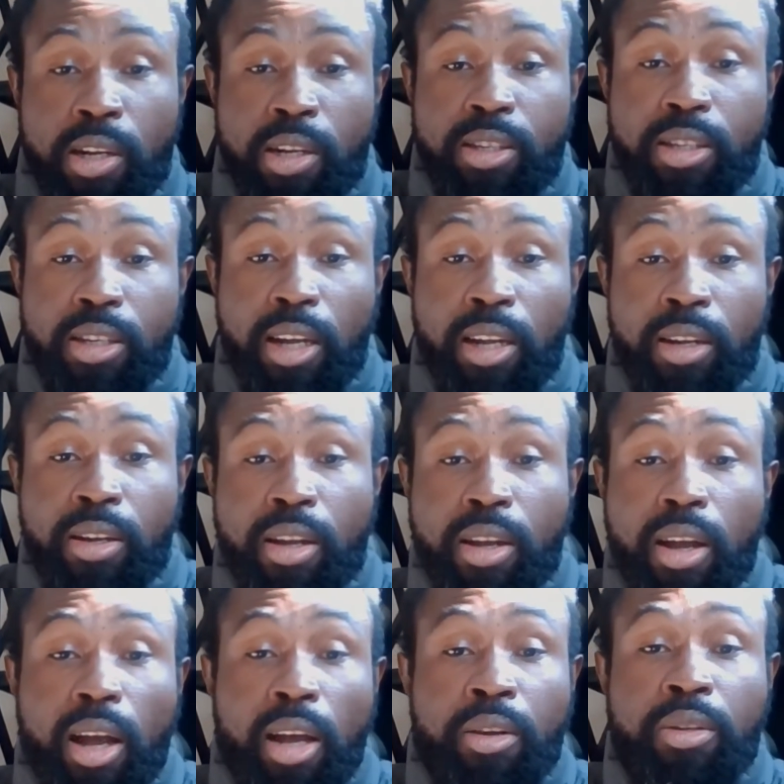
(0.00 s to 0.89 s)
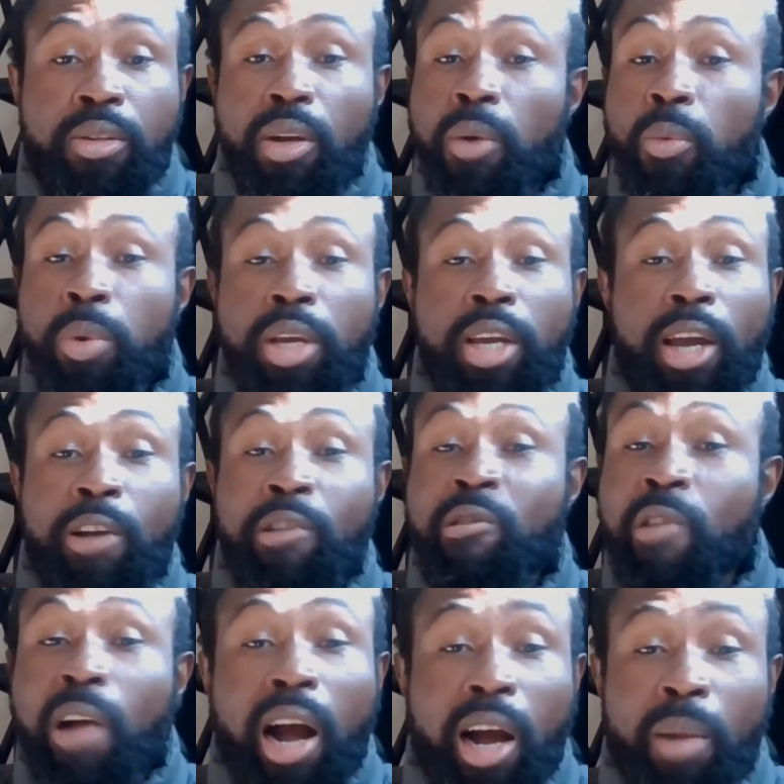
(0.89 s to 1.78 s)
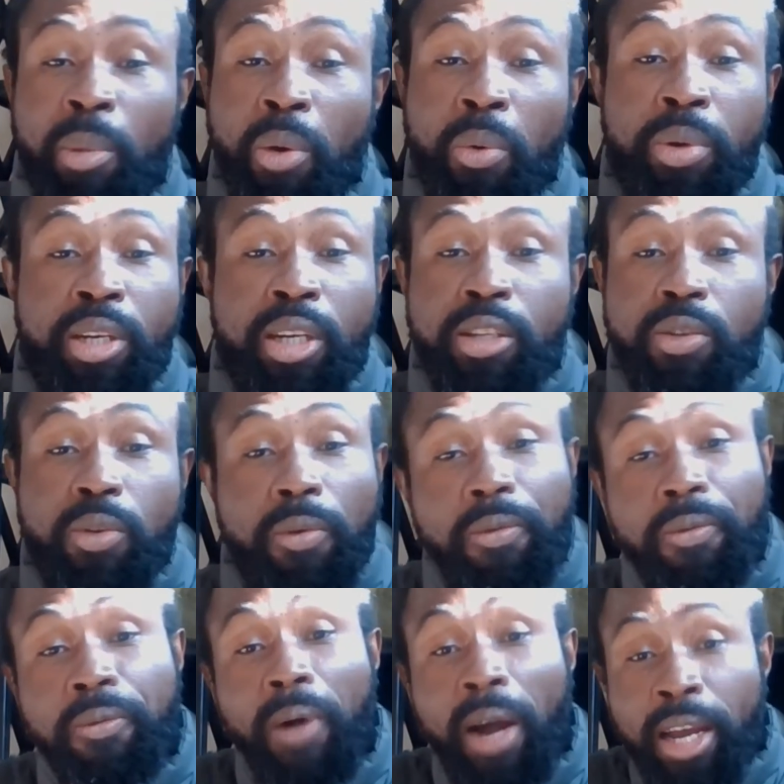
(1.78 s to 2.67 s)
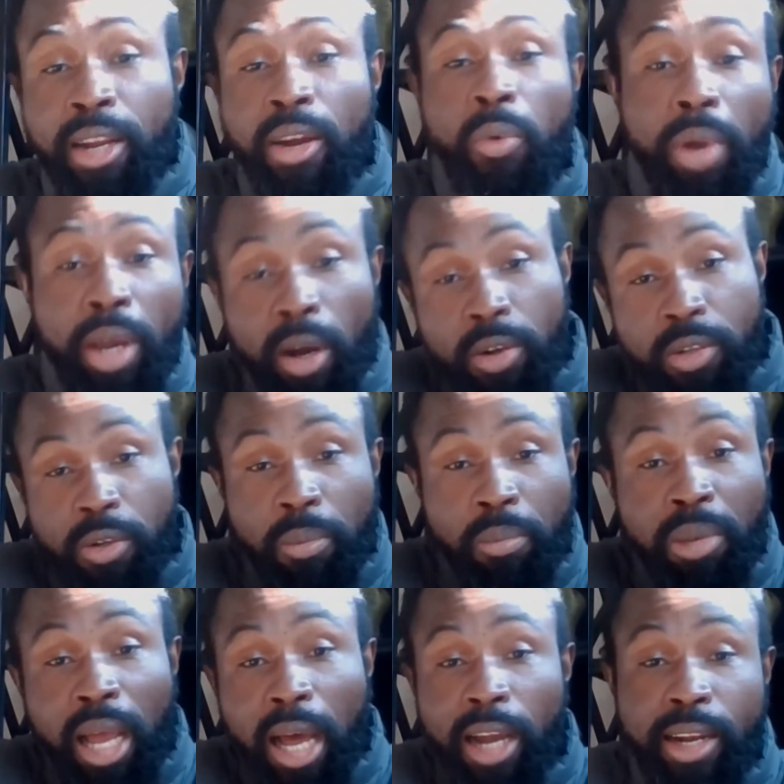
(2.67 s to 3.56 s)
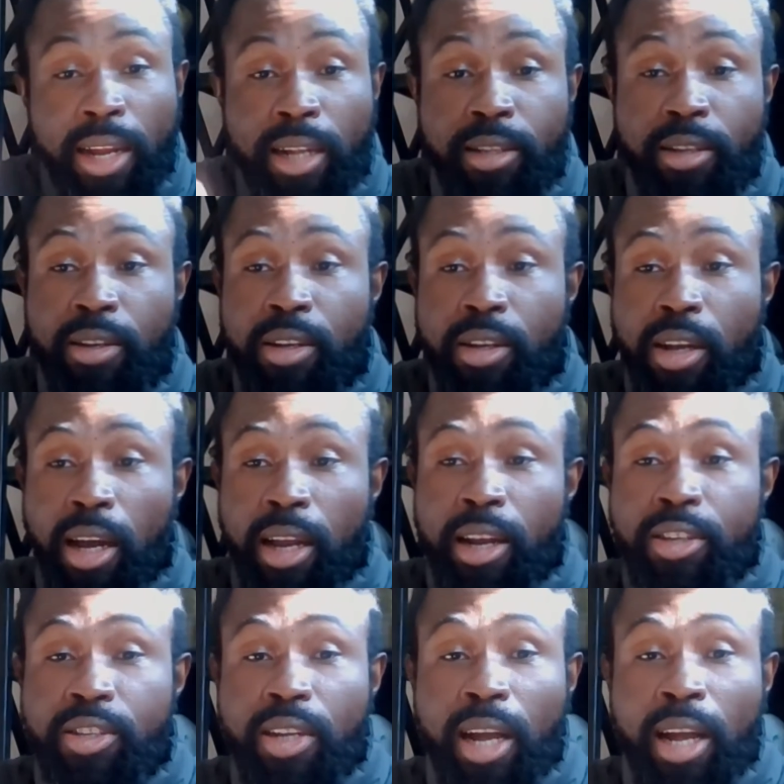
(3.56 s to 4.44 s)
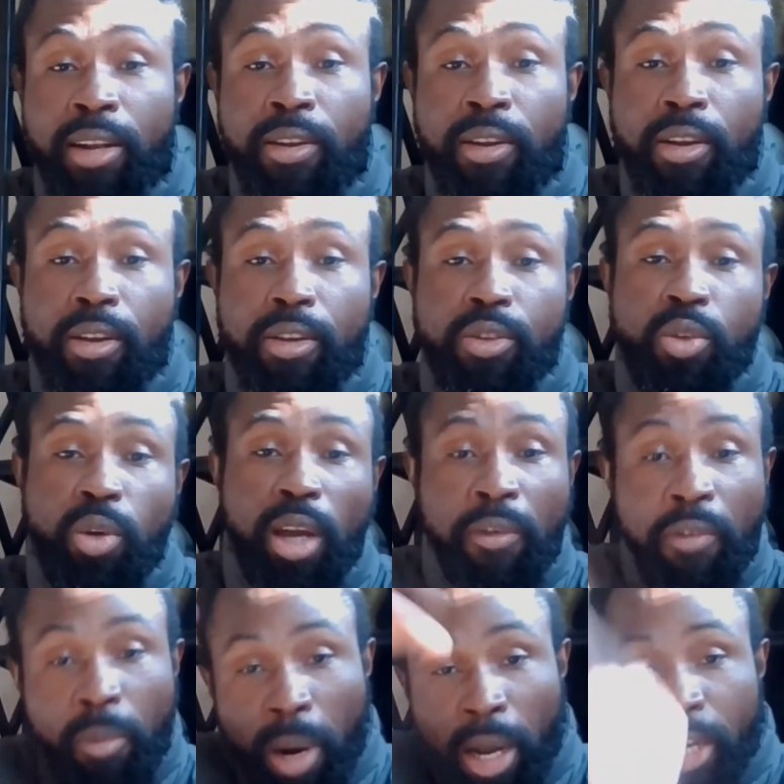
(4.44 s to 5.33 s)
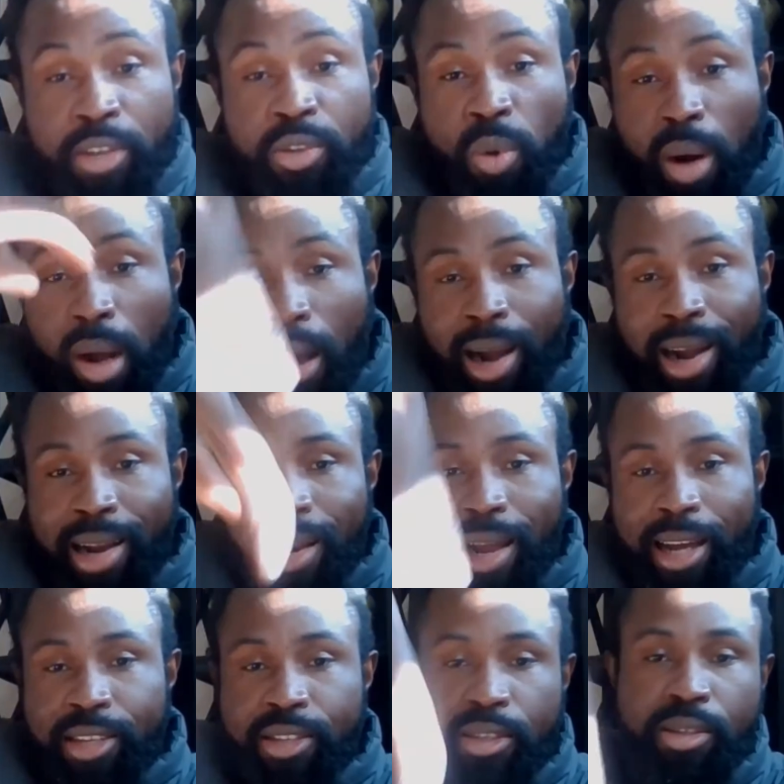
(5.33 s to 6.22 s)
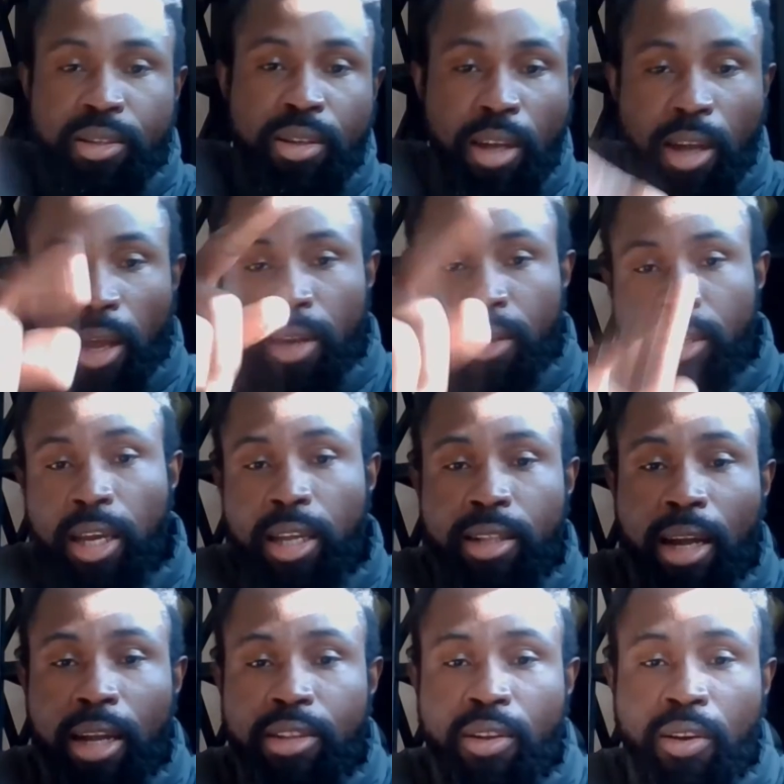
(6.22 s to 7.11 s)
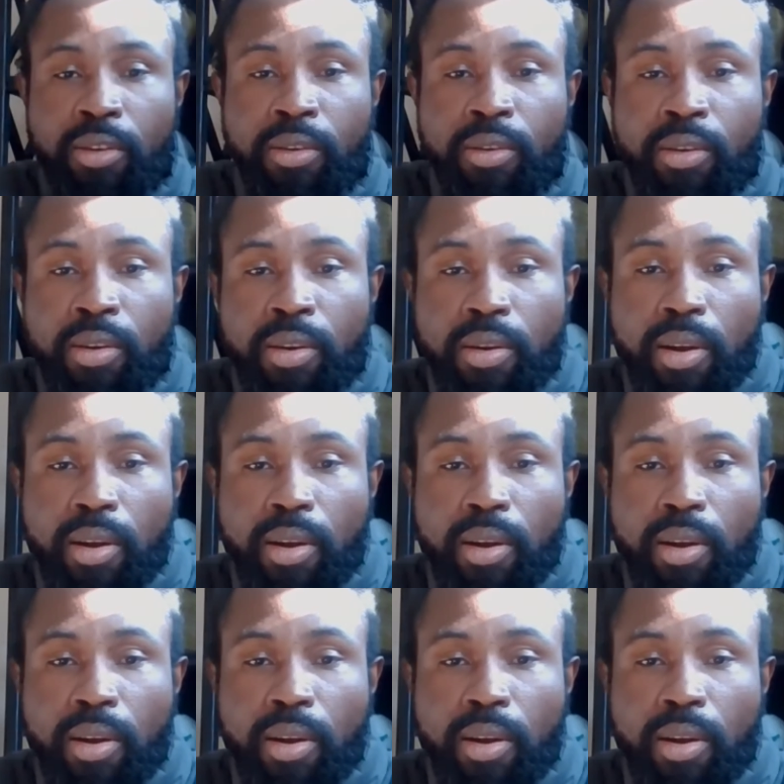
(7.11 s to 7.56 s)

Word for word: Understand? And, and we getting robbed, but we need to find a way how to block that. Understand? So everybody need to organize and get that done.